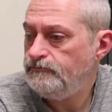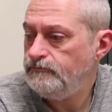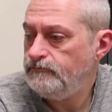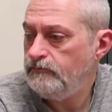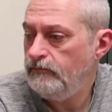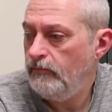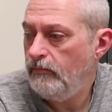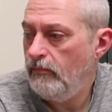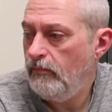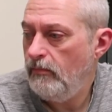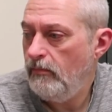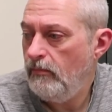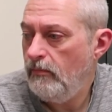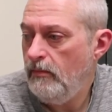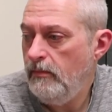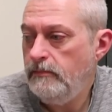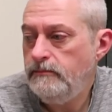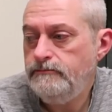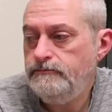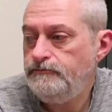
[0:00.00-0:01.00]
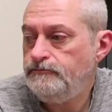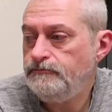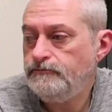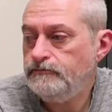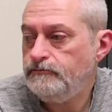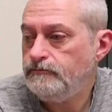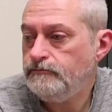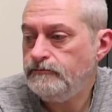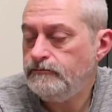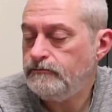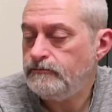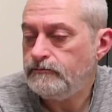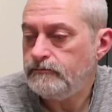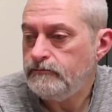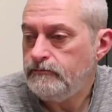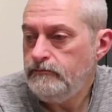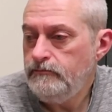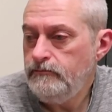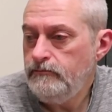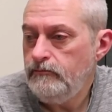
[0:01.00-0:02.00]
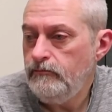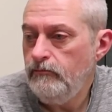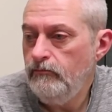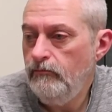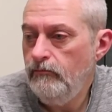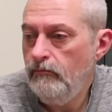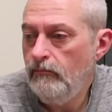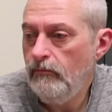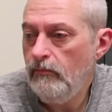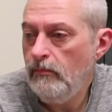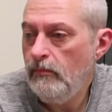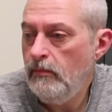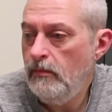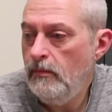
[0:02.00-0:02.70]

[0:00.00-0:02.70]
This person isn't speaking.